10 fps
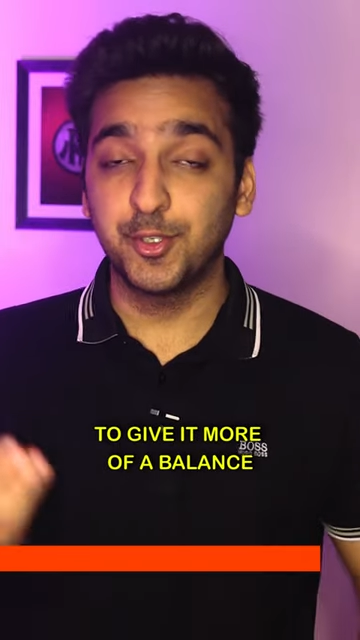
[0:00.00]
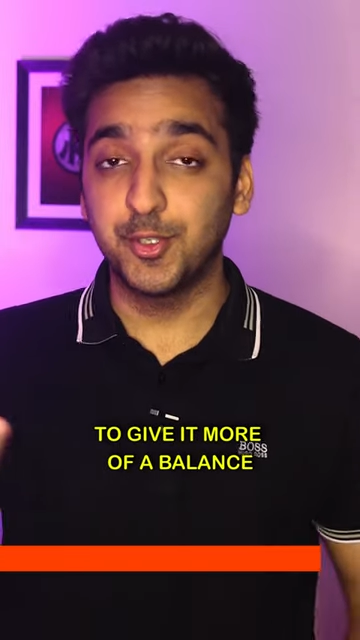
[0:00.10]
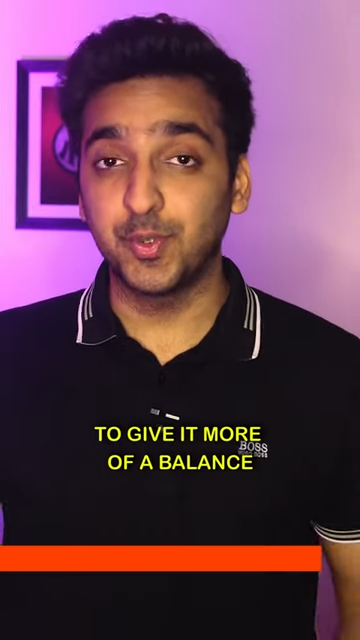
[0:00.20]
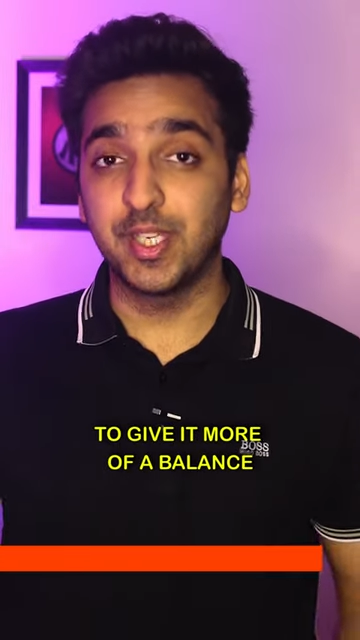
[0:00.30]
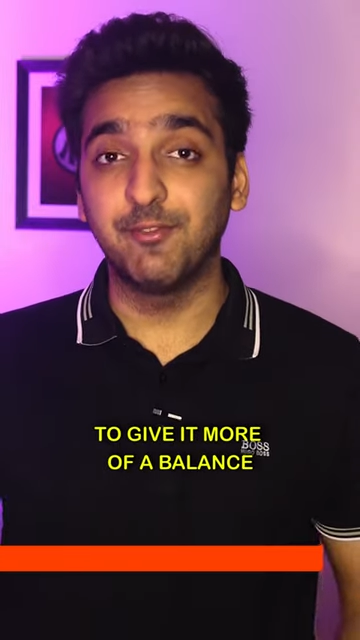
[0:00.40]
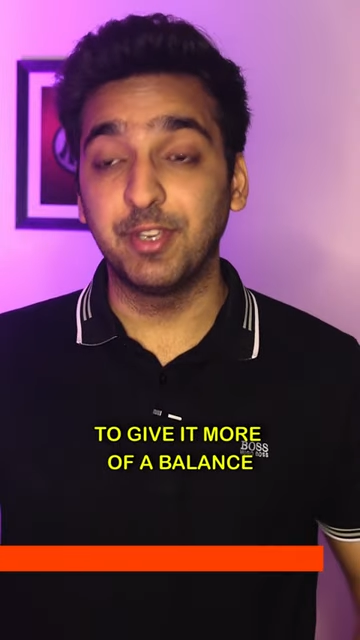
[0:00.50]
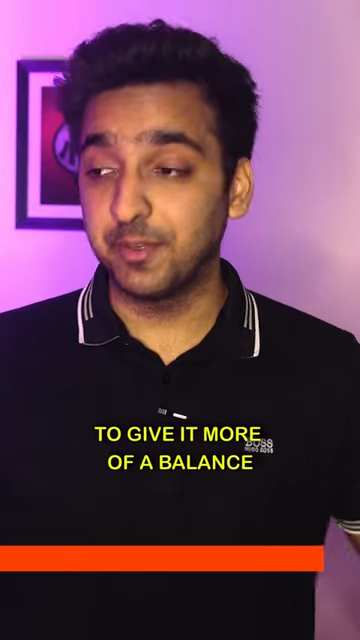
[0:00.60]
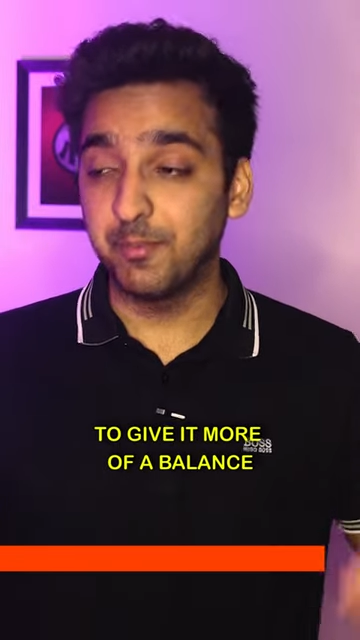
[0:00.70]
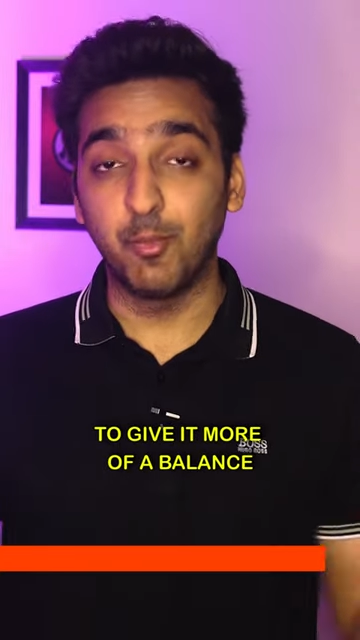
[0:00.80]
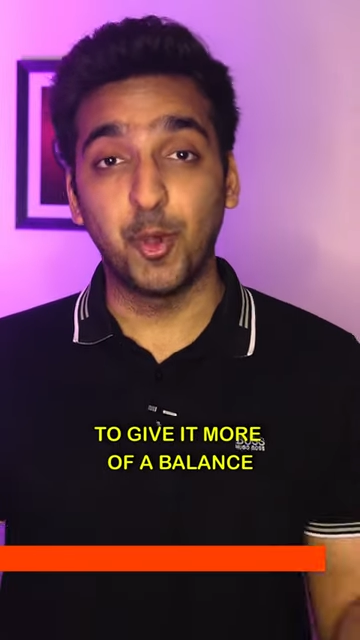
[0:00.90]
to give it
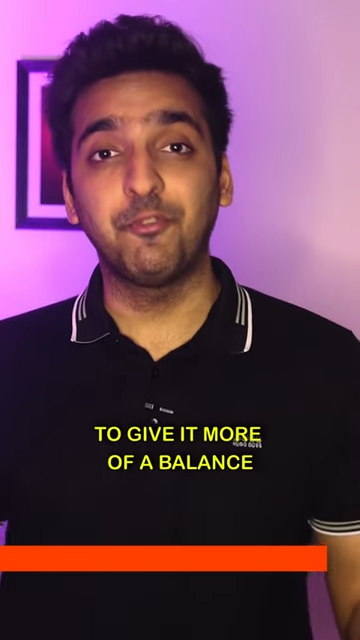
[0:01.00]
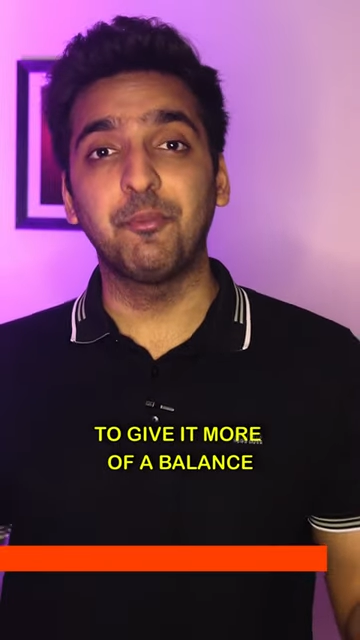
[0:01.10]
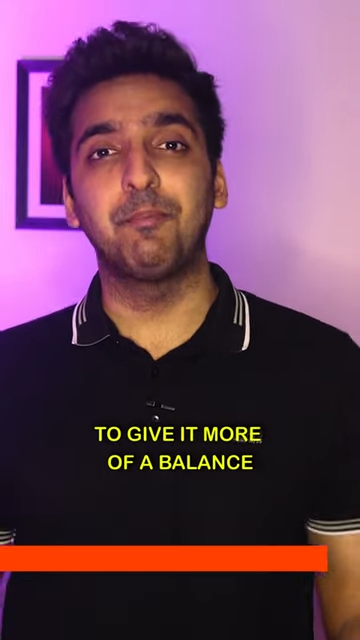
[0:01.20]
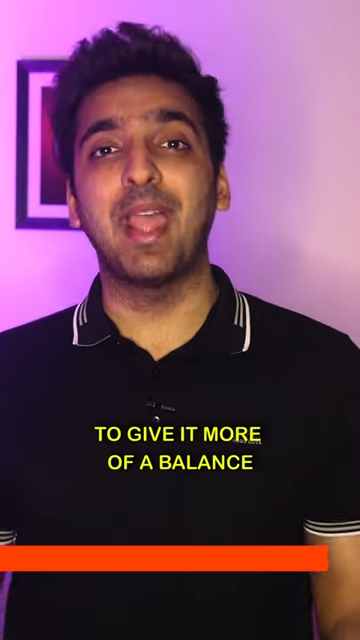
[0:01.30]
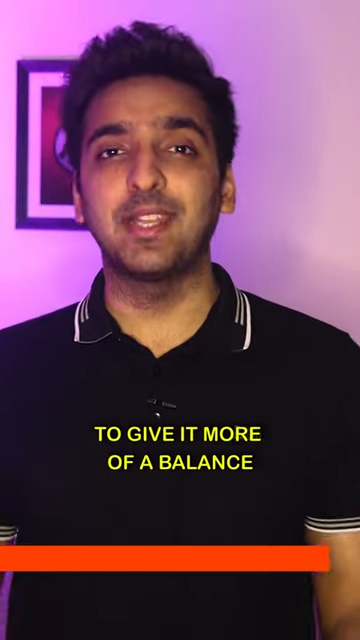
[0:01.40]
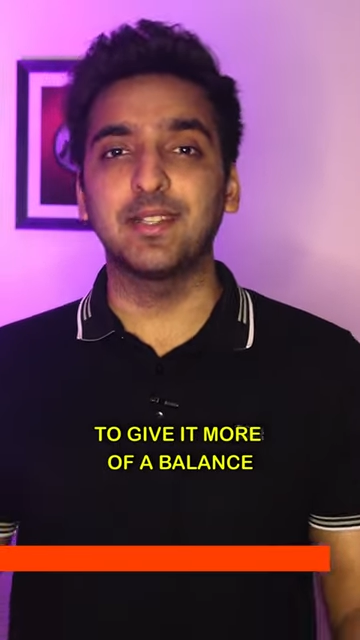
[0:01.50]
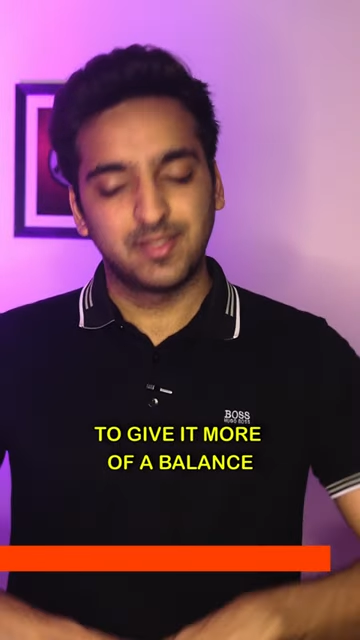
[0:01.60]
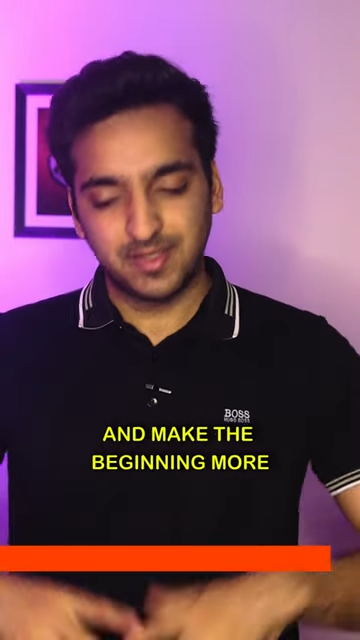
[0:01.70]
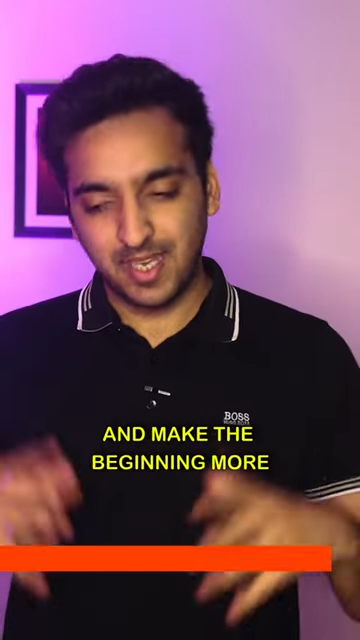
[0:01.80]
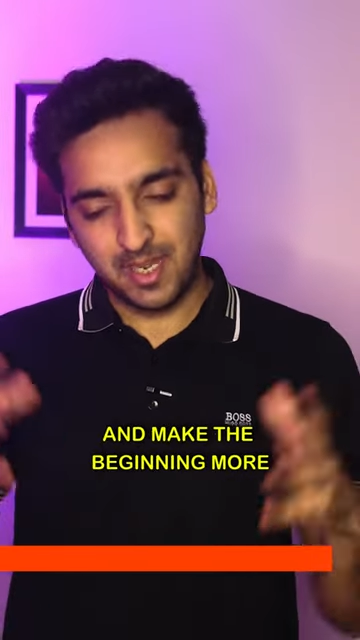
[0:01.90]
more of a
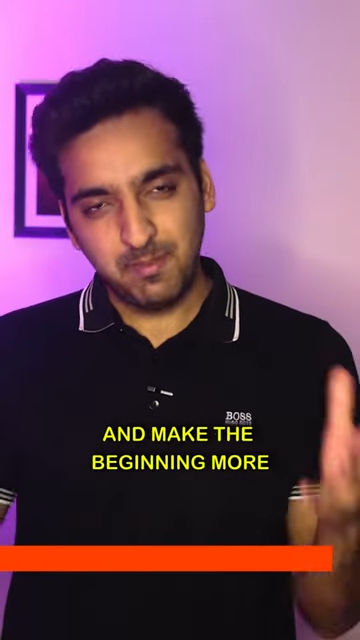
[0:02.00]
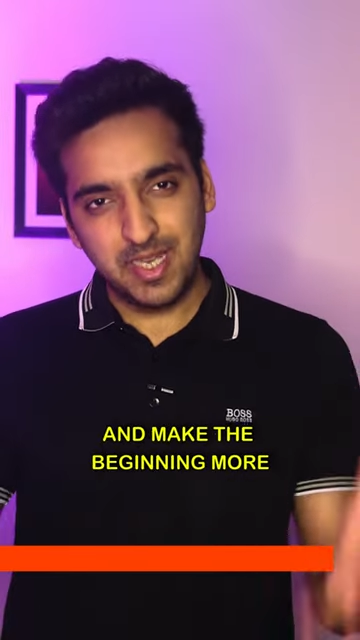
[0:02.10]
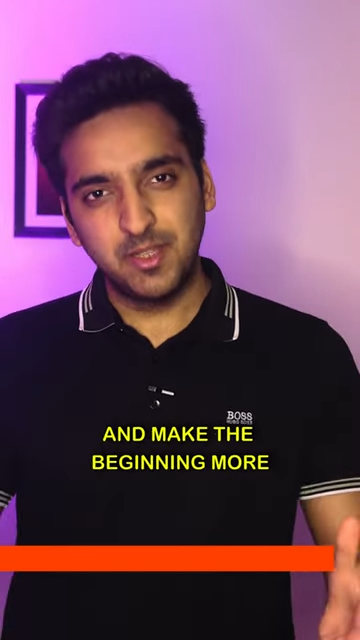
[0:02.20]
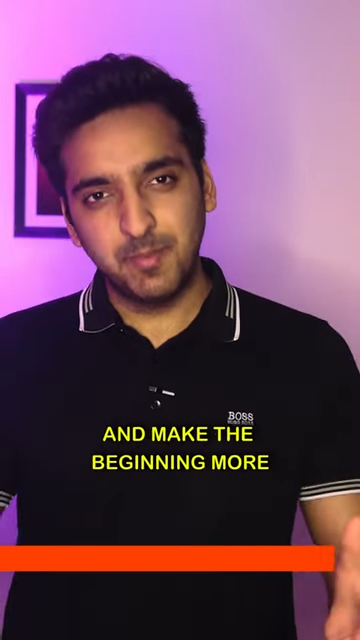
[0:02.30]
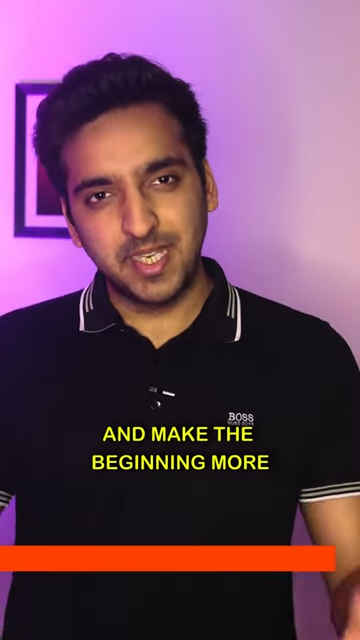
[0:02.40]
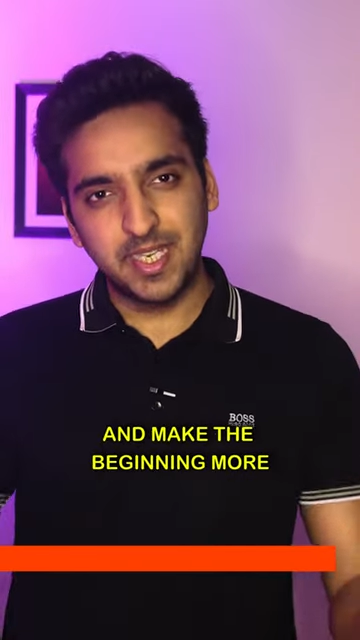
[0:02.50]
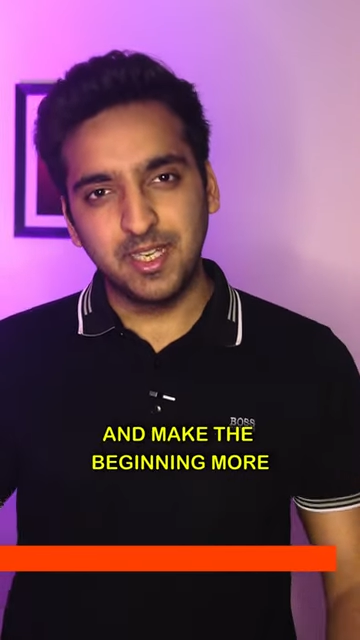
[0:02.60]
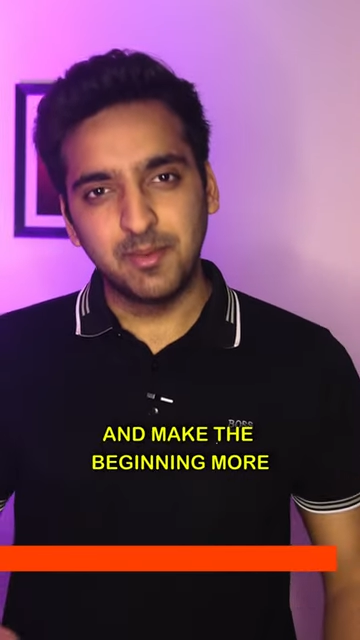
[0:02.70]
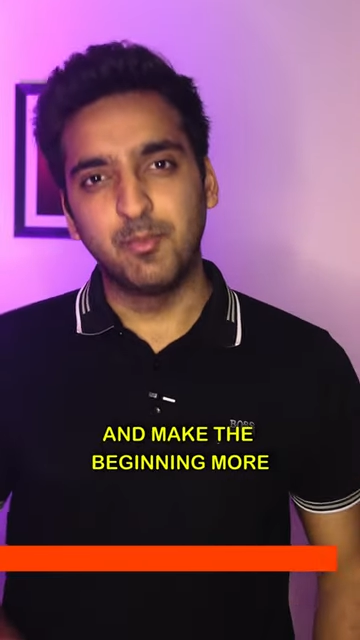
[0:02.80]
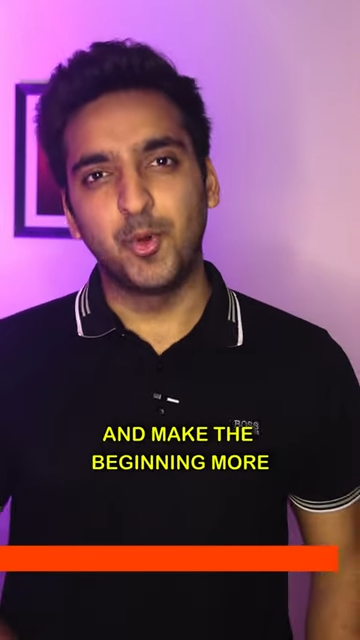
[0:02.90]
balance and make the beginning
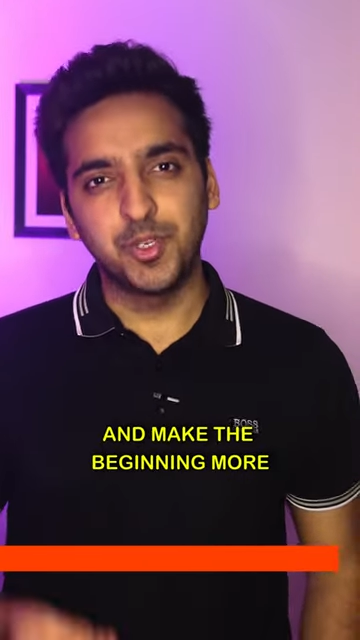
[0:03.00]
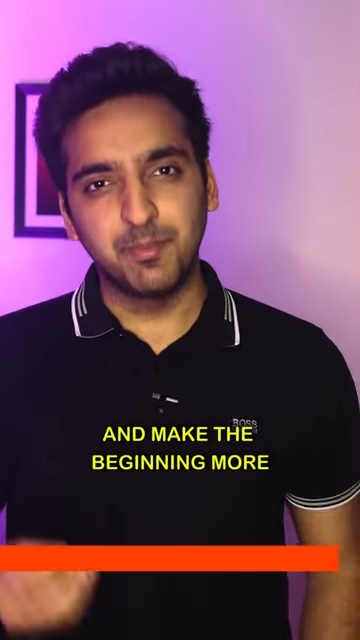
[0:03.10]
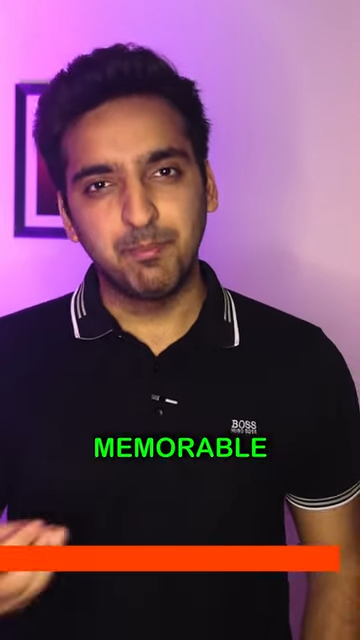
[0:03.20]
more